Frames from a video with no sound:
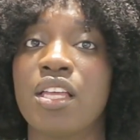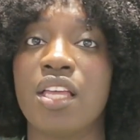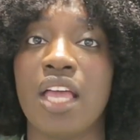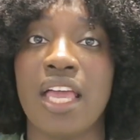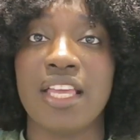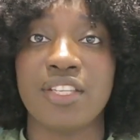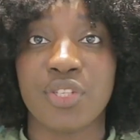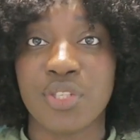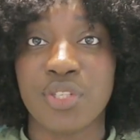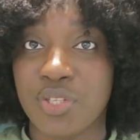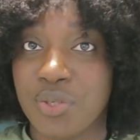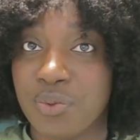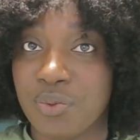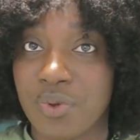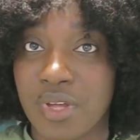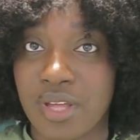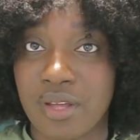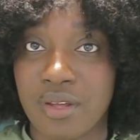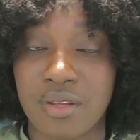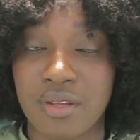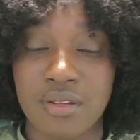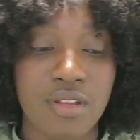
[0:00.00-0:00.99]

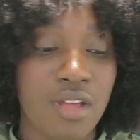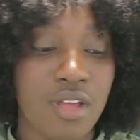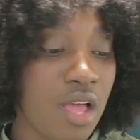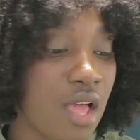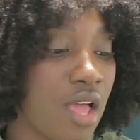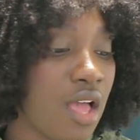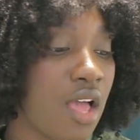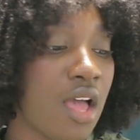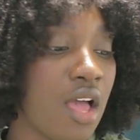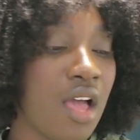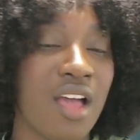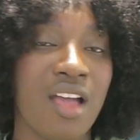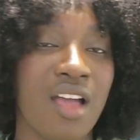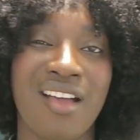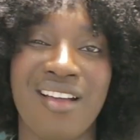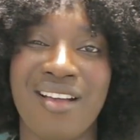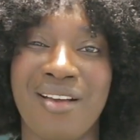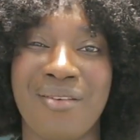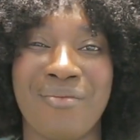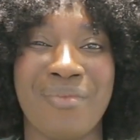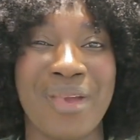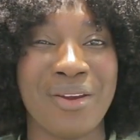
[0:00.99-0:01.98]
SQL,
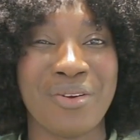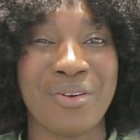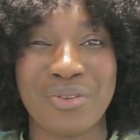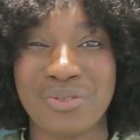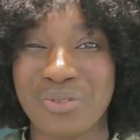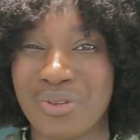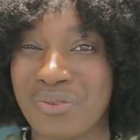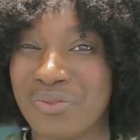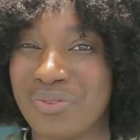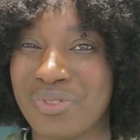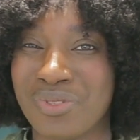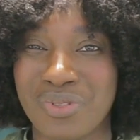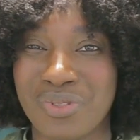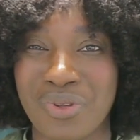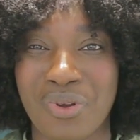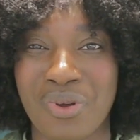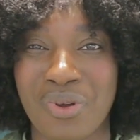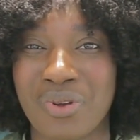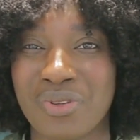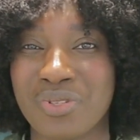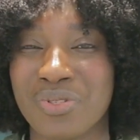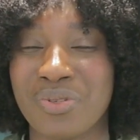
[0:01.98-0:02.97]
Microsoft
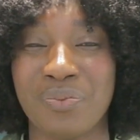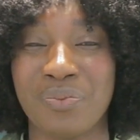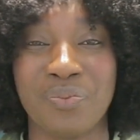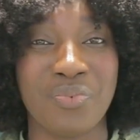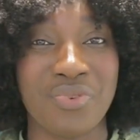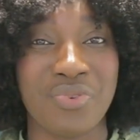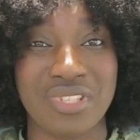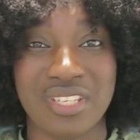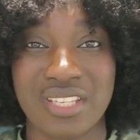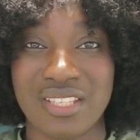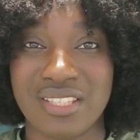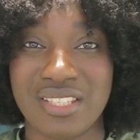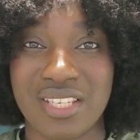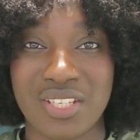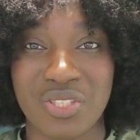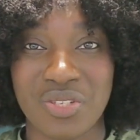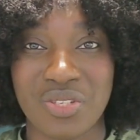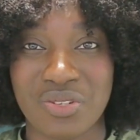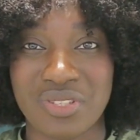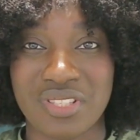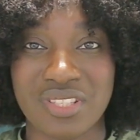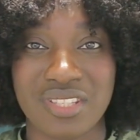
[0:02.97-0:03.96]
Docs, so
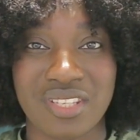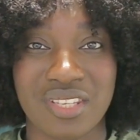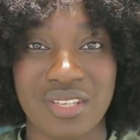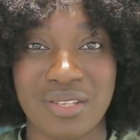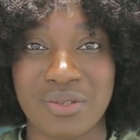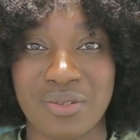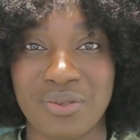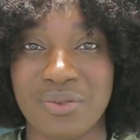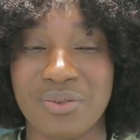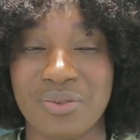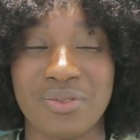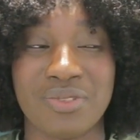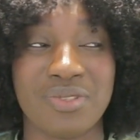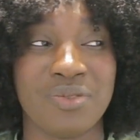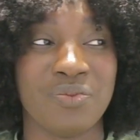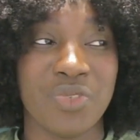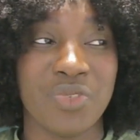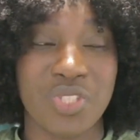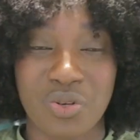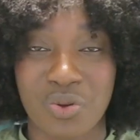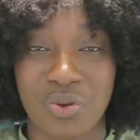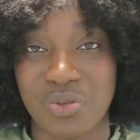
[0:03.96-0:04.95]
presentation
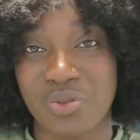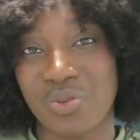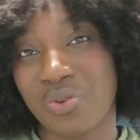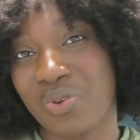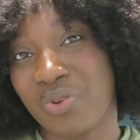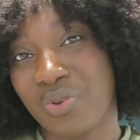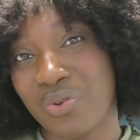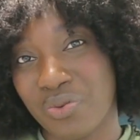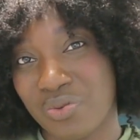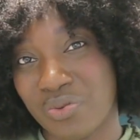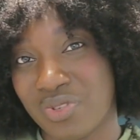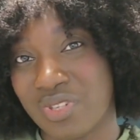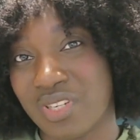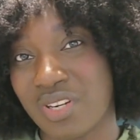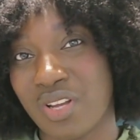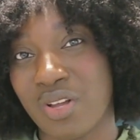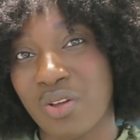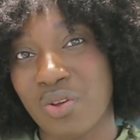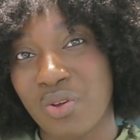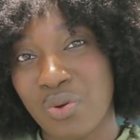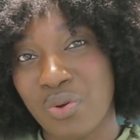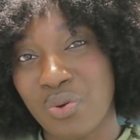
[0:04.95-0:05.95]
skills, which also
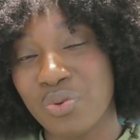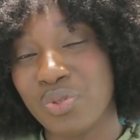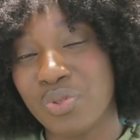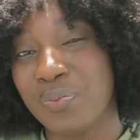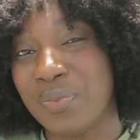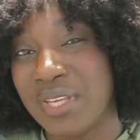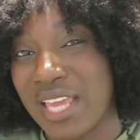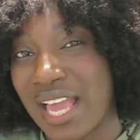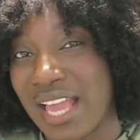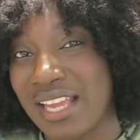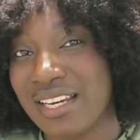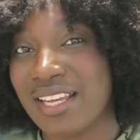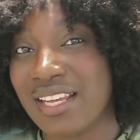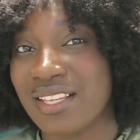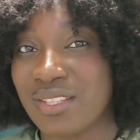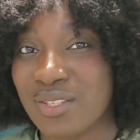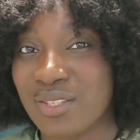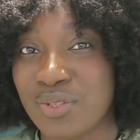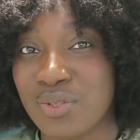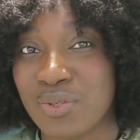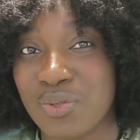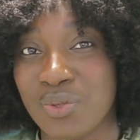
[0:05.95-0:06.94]
could be
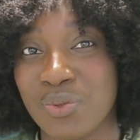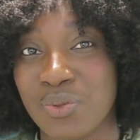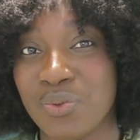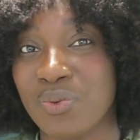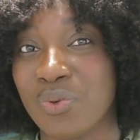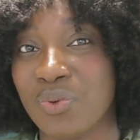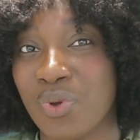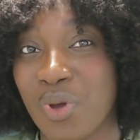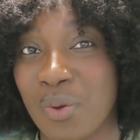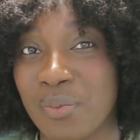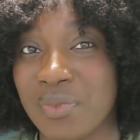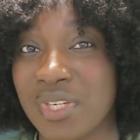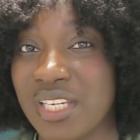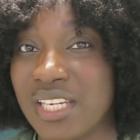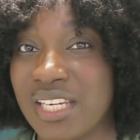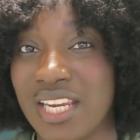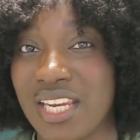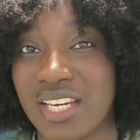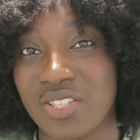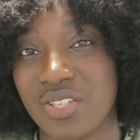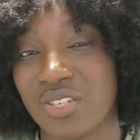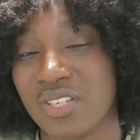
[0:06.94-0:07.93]
added to
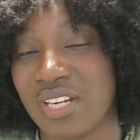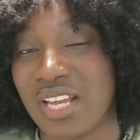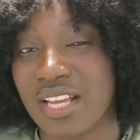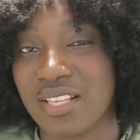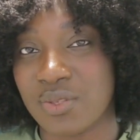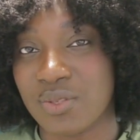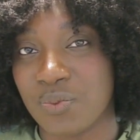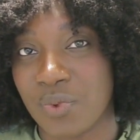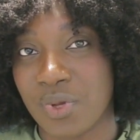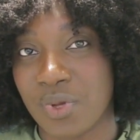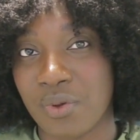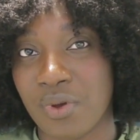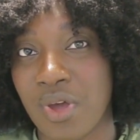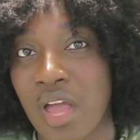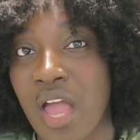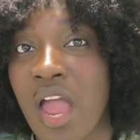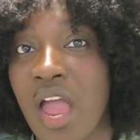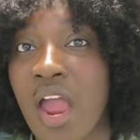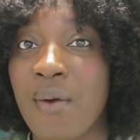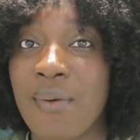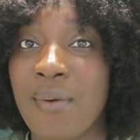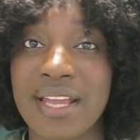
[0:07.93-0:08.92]
communication as well,
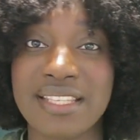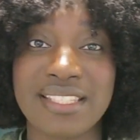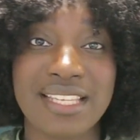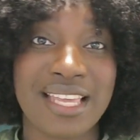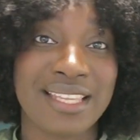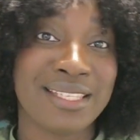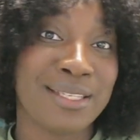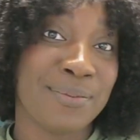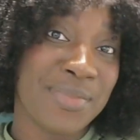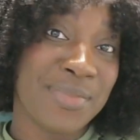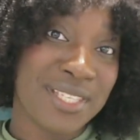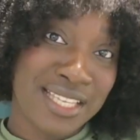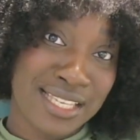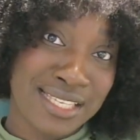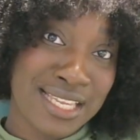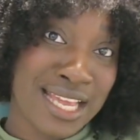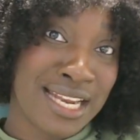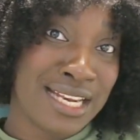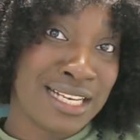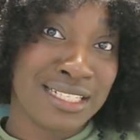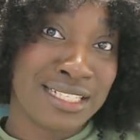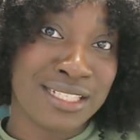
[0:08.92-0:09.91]
right? As a business
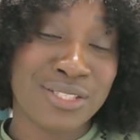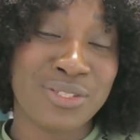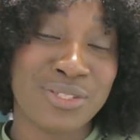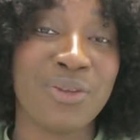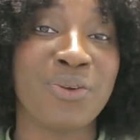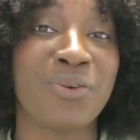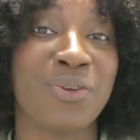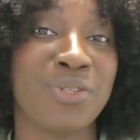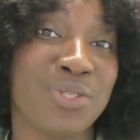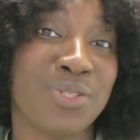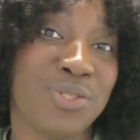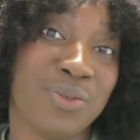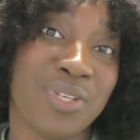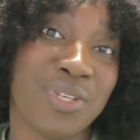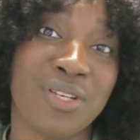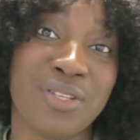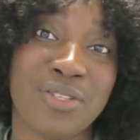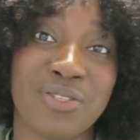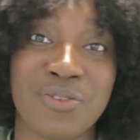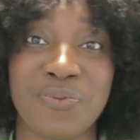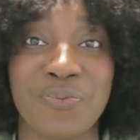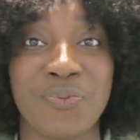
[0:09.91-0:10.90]
analyst, you're going to do a
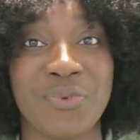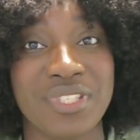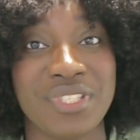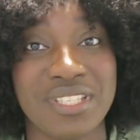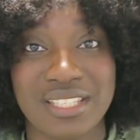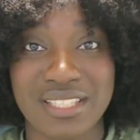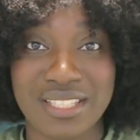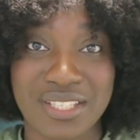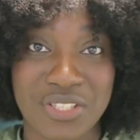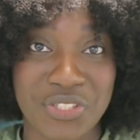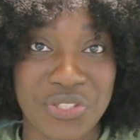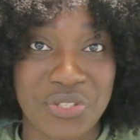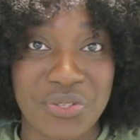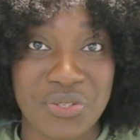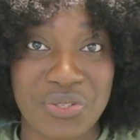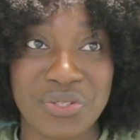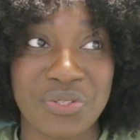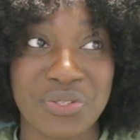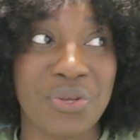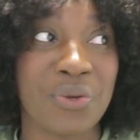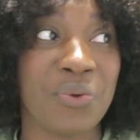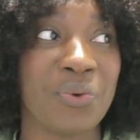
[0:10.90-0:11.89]
lot of
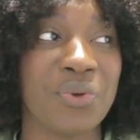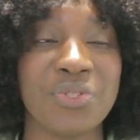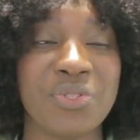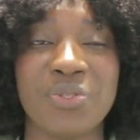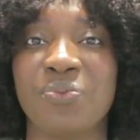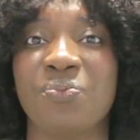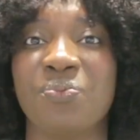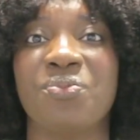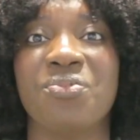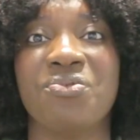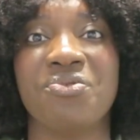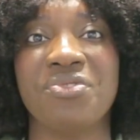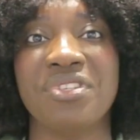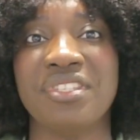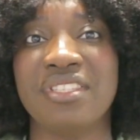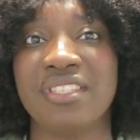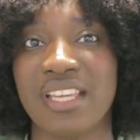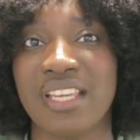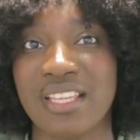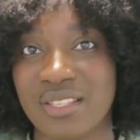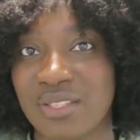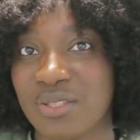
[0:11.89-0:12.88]
presentations. You're going to
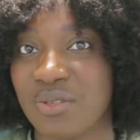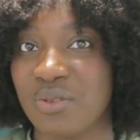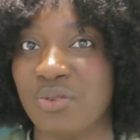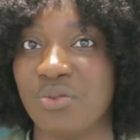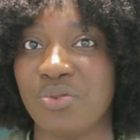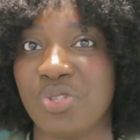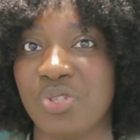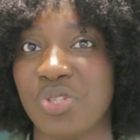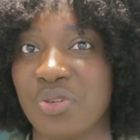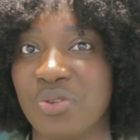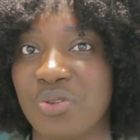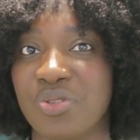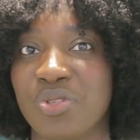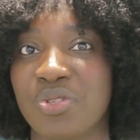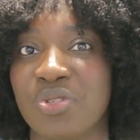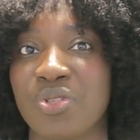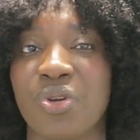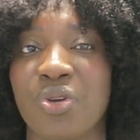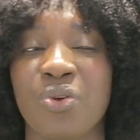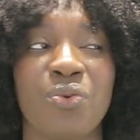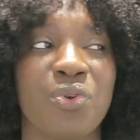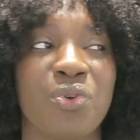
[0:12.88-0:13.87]
present
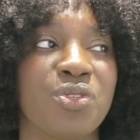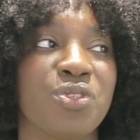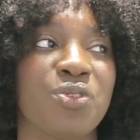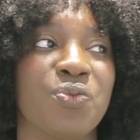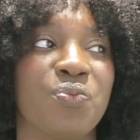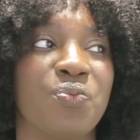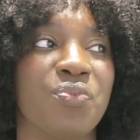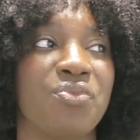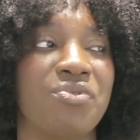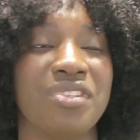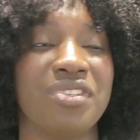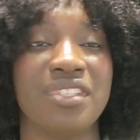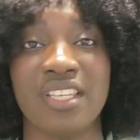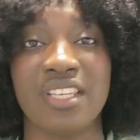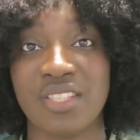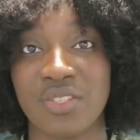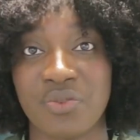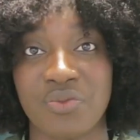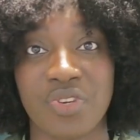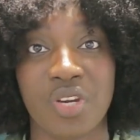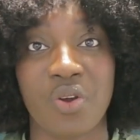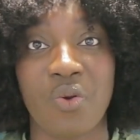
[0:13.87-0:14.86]
solutions. You're going to
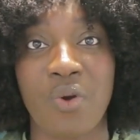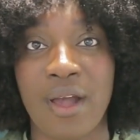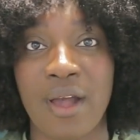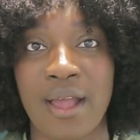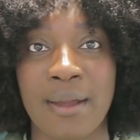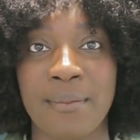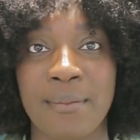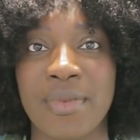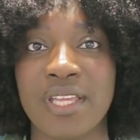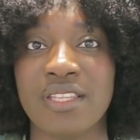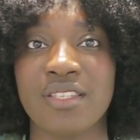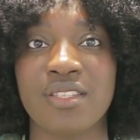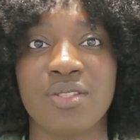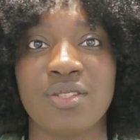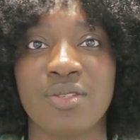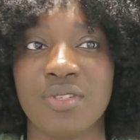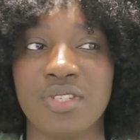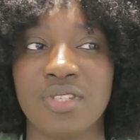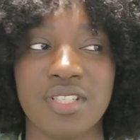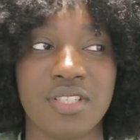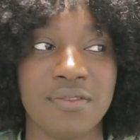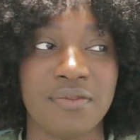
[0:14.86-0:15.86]
present requirements
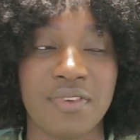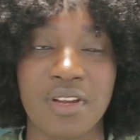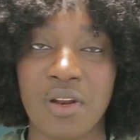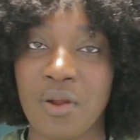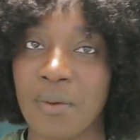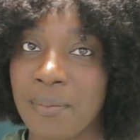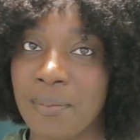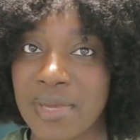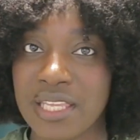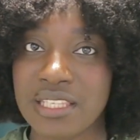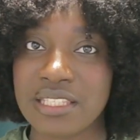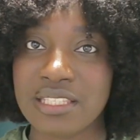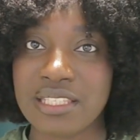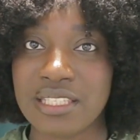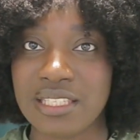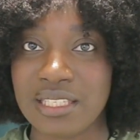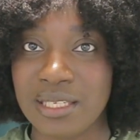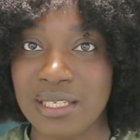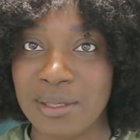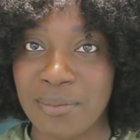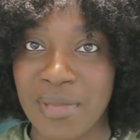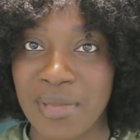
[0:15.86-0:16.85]
to the development
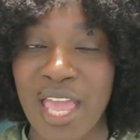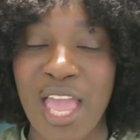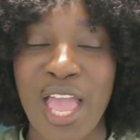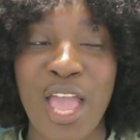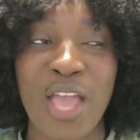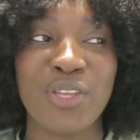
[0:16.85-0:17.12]
team.